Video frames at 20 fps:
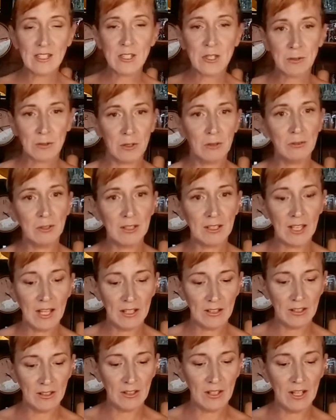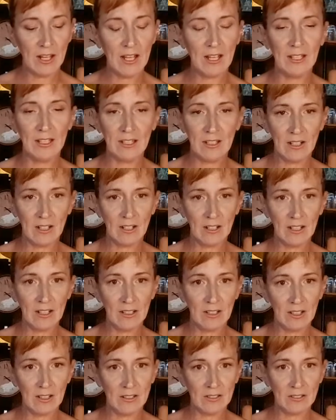thrown together and in
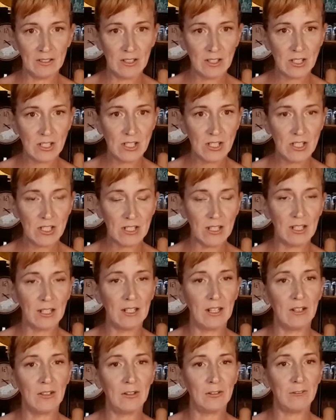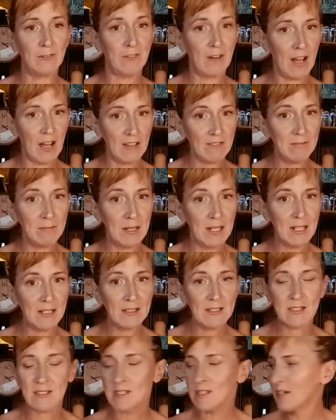our dish in under 5
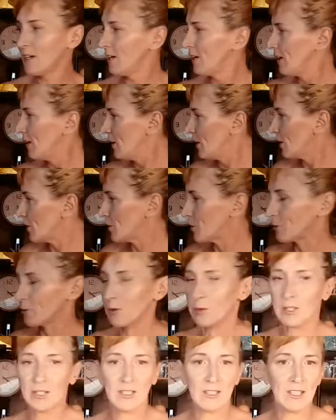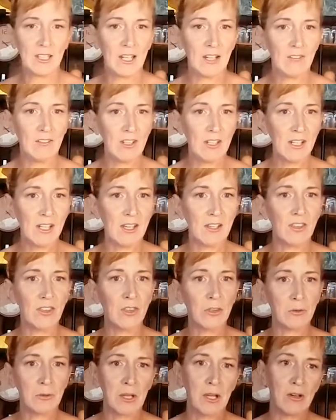minutes. Thrown in the oven at
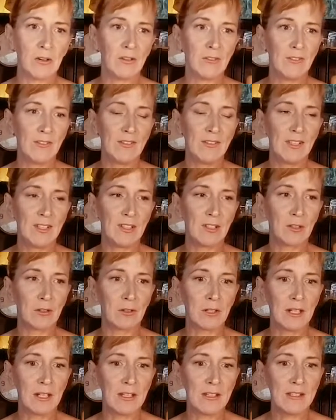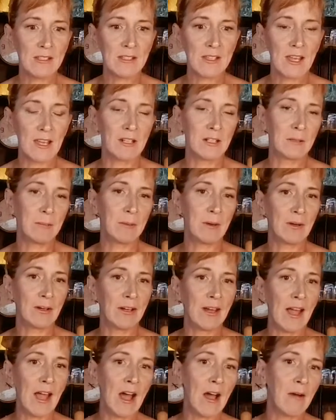350 degrees, and in about an
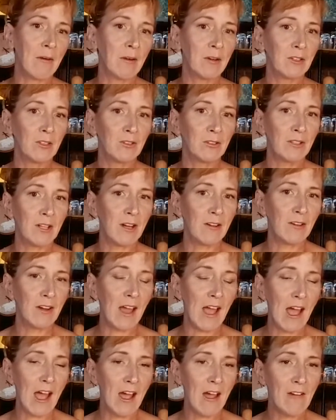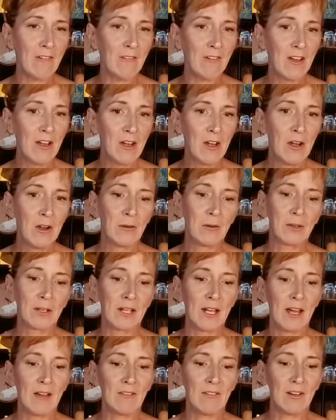hour to an hour and a half, we're going to
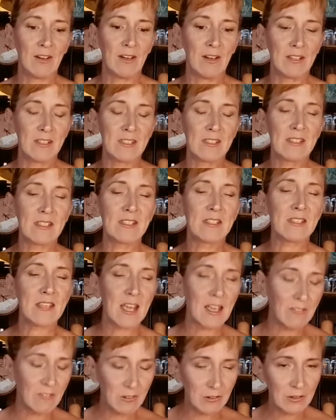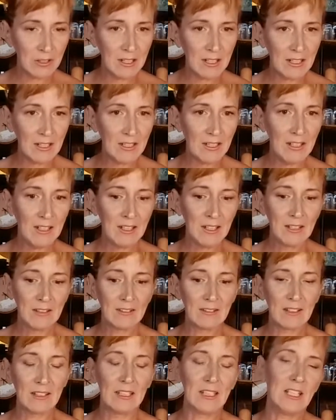have a savory,
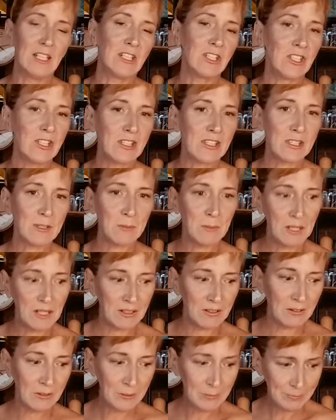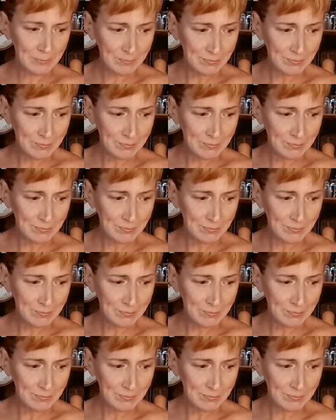delicious meal